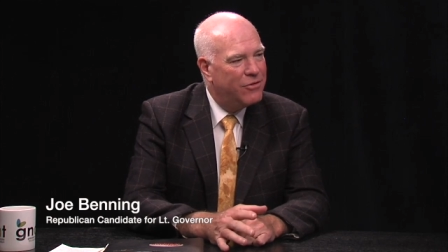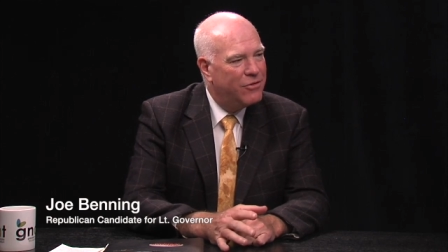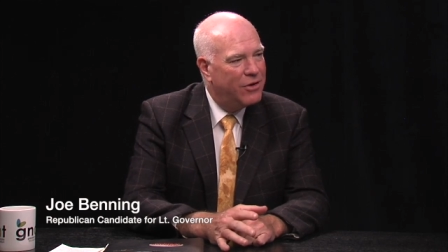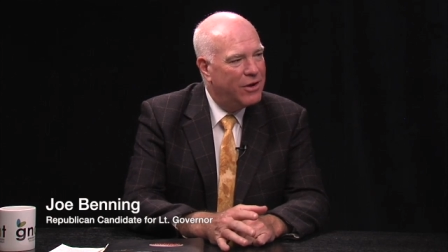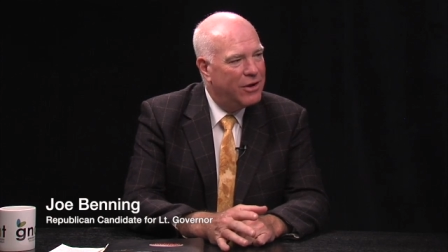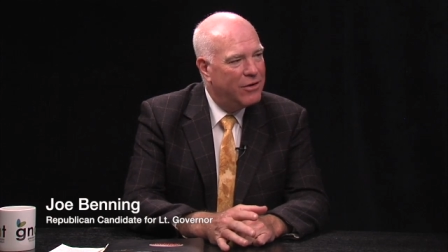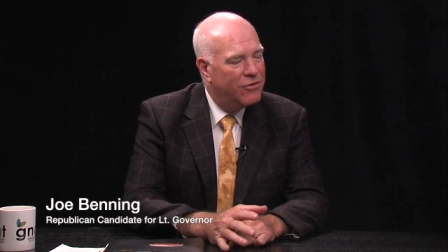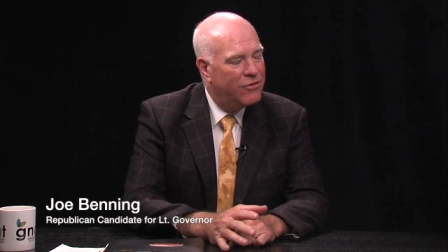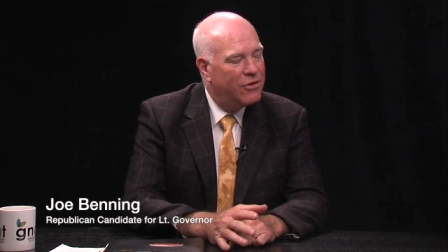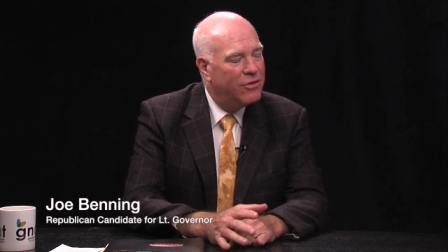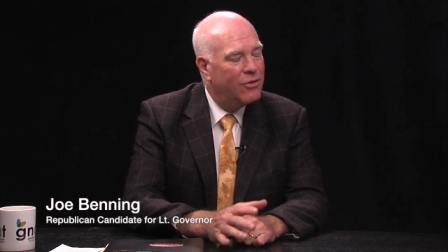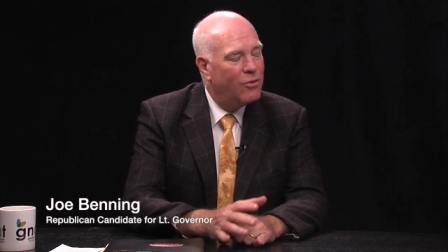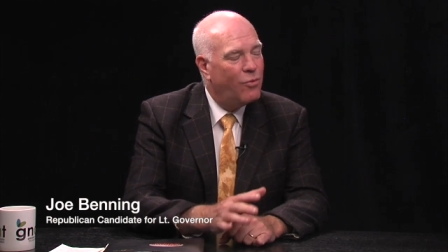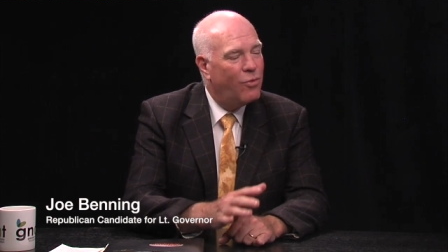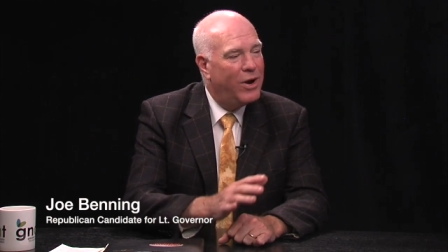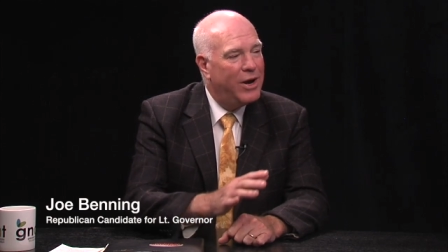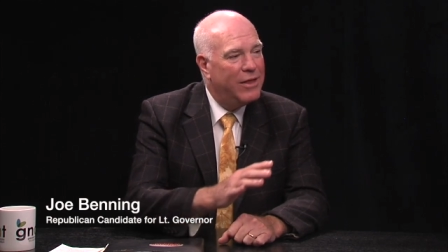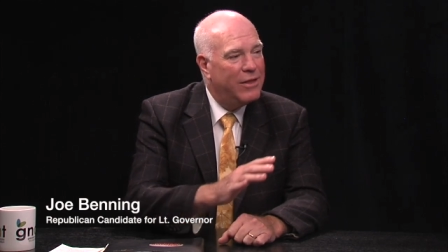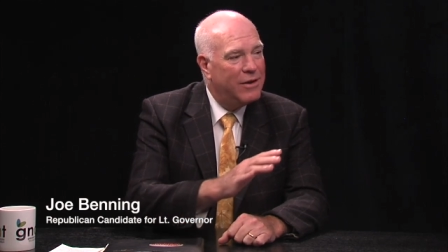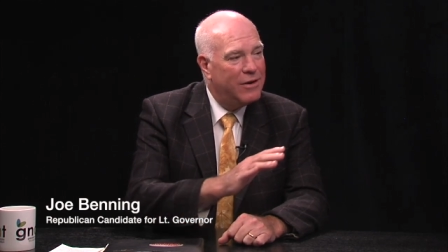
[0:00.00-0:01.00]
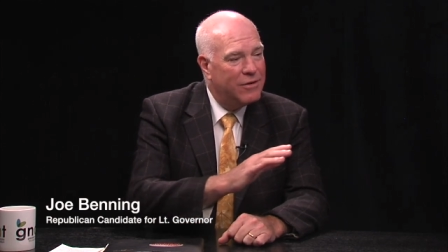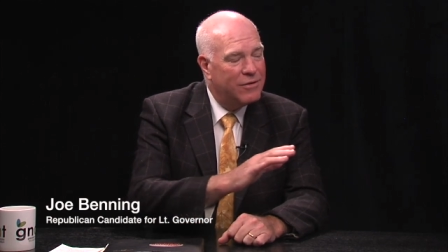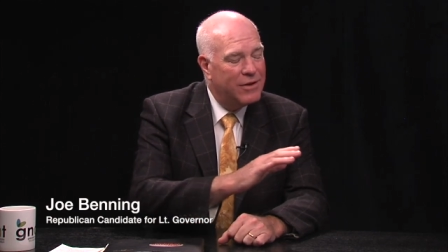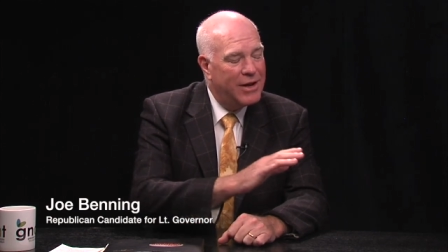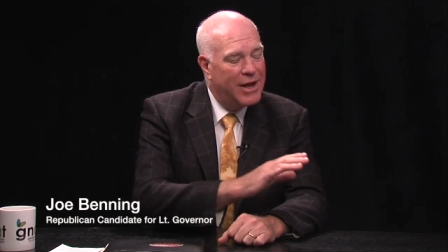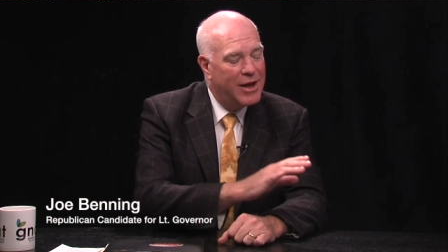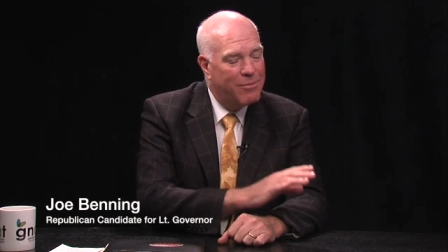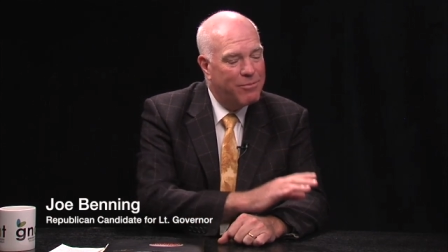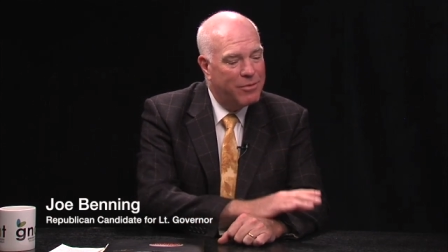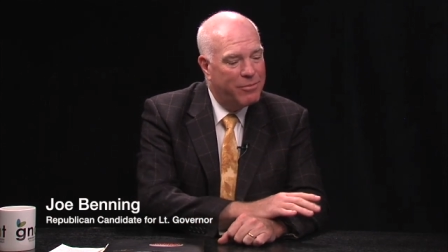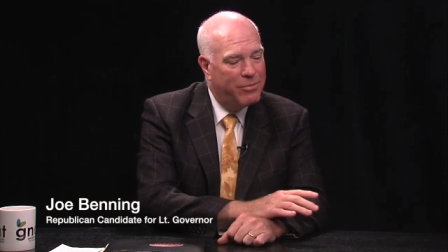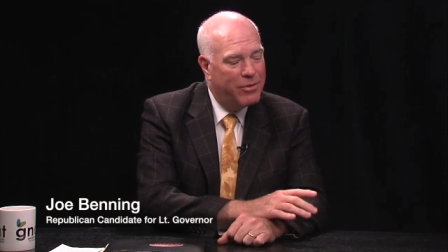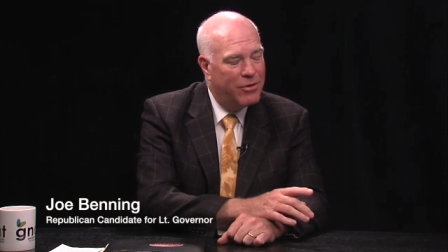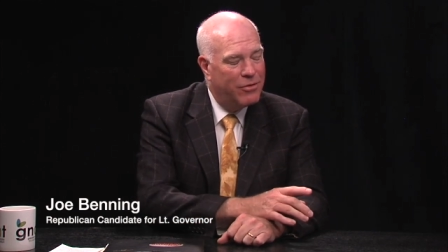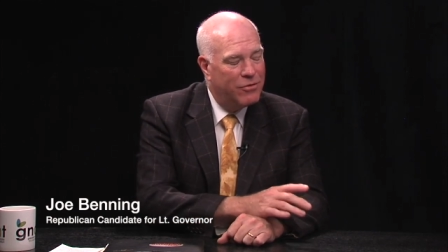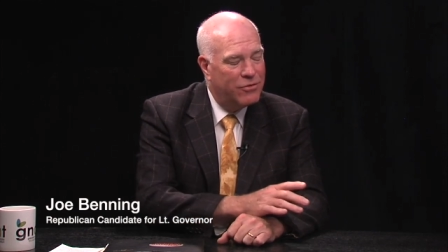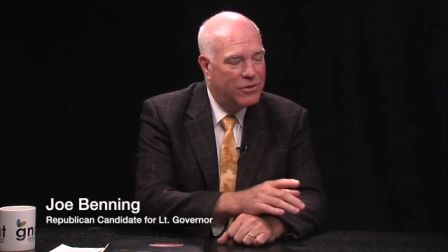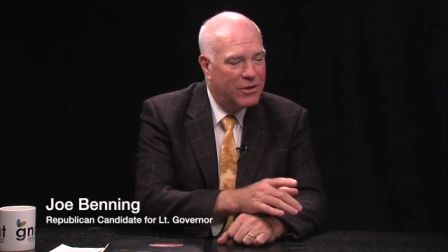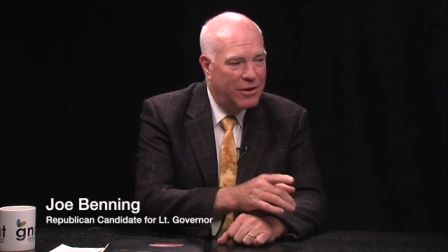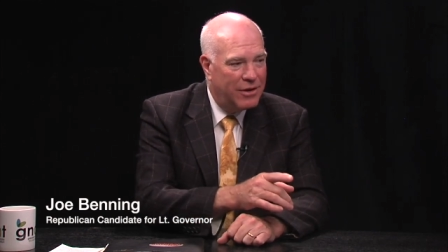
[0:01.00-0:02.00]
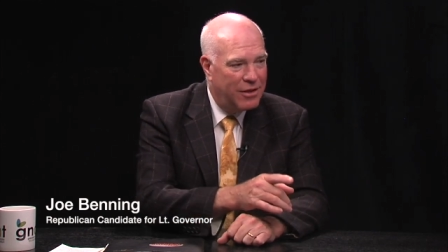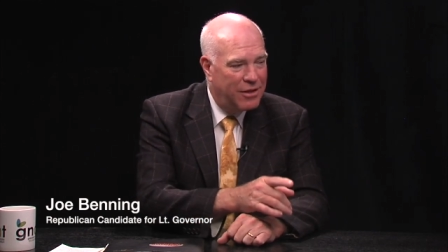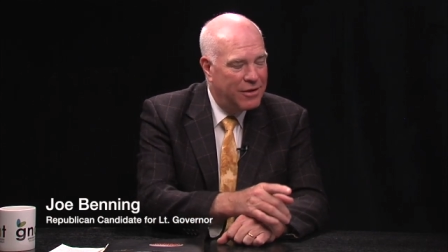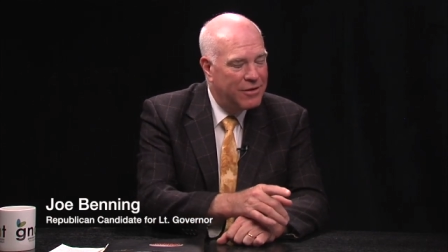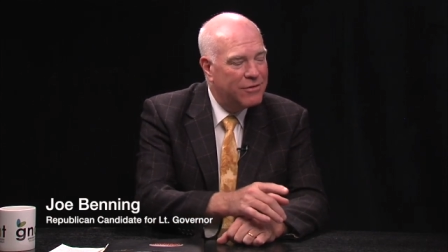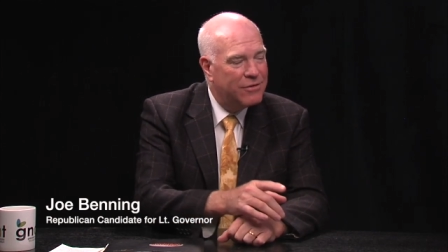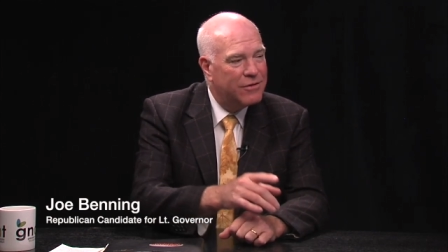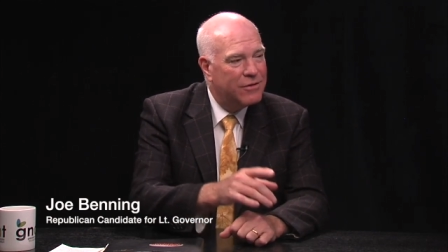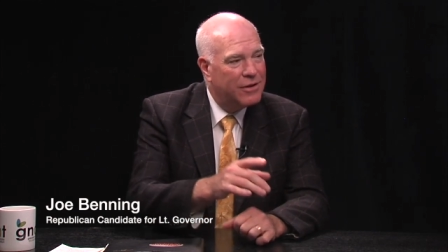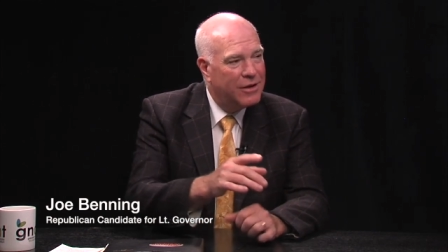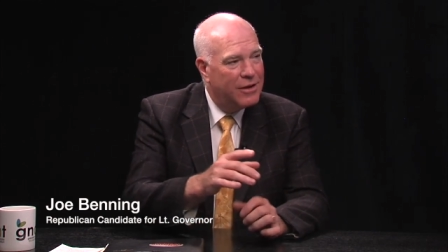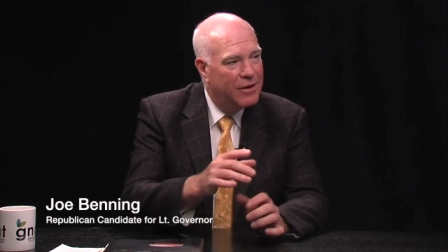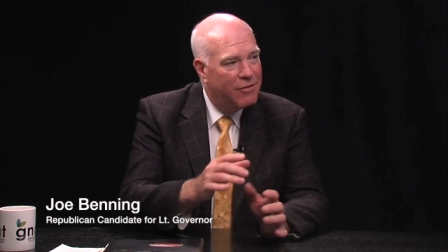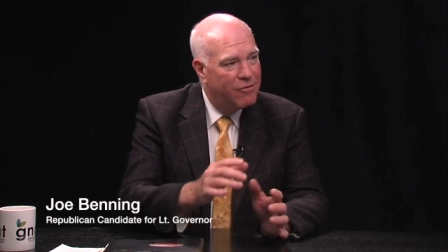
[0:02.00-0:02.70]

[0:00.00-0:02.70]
change in the way that is now proposed in this